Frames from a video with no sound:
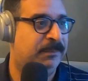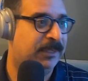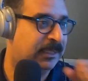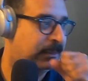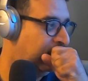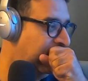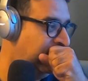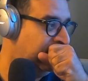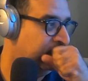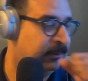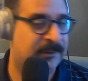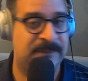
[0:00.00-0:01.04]
But
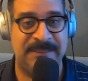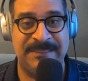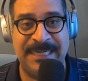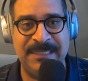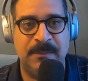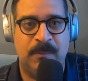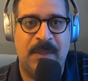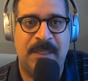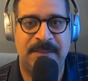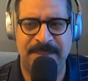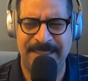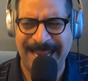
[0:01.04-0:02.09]
stand-up
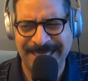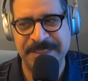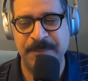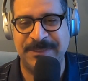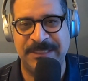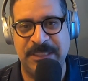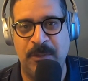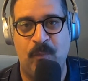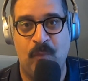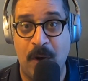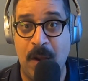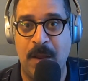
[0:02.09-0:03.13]
wise, it actually wasn't until
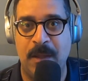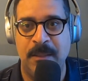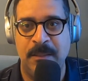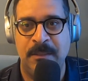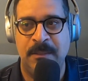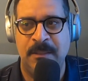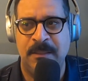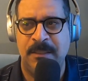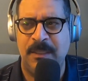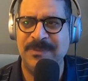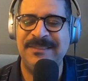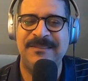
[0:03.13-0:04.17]
Raw.
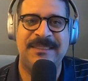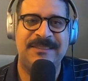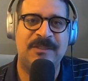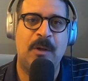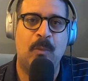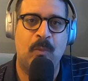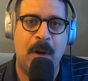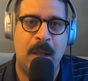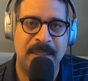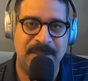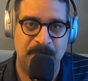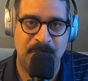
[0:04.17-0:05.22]
It wasn't until I saw
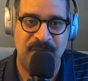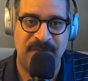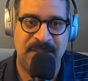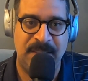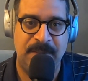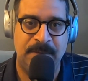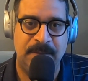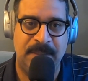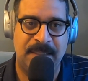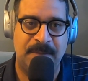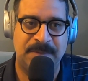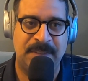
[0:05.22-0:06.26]
Raw in the movie theater,
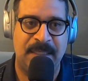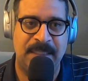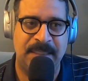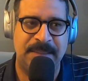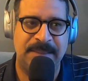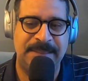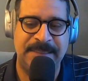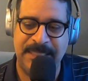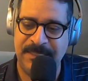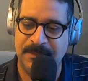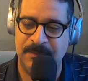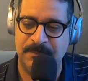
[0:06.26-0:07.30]
and I was like,
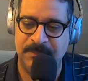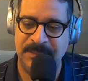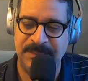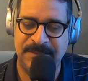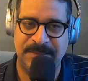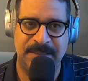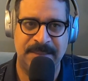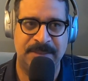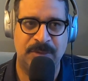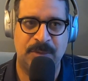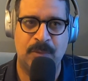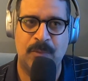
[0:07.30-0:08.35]
damn, this
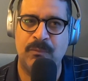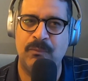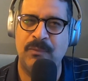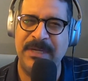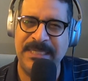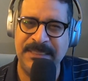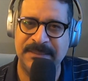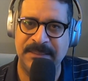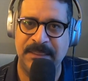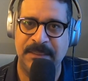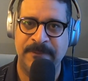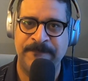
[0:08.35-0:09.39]
is
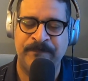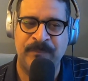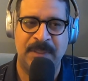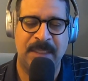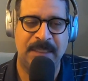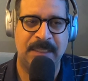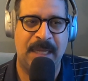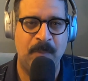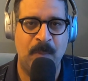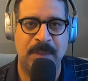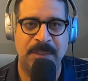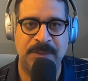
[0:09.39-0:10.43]
crazy. Like, I
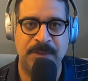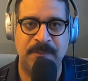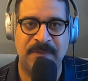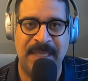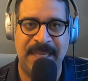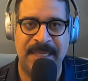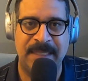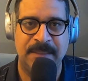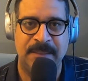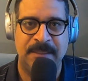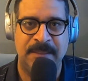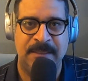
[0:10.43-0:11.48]
want to do that.
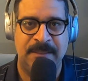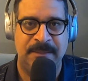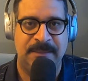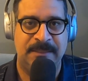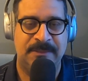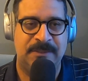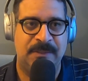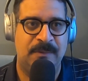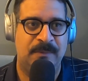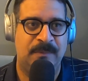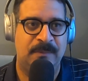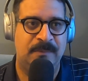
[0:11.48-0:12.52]
And
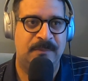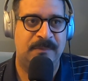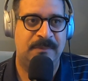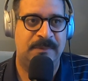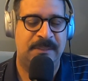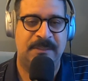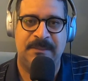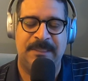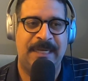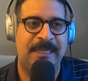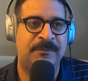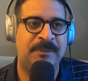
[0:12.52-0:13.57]
so
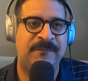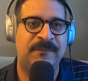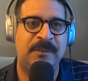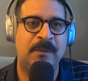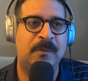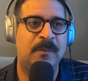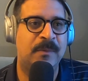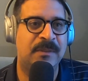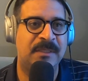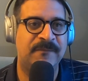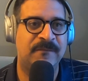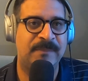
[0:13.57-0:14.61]
I don't even know where
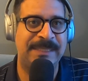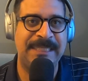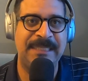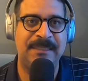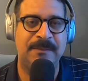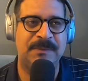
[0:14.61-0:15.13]
to even begin.